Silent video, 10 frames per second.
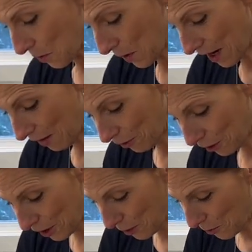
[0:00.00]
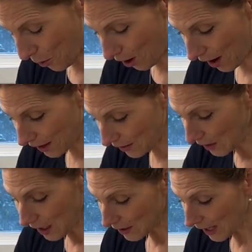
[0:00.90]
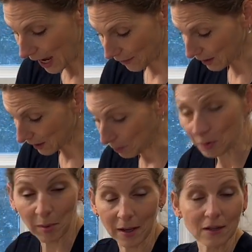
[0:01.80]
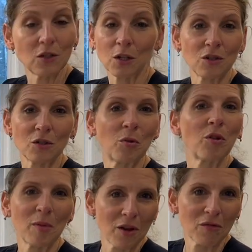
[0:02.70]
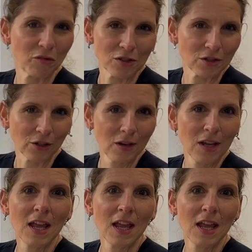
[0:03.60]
Whenever you want to have cinnamon buns, you can just pull them out of the freezer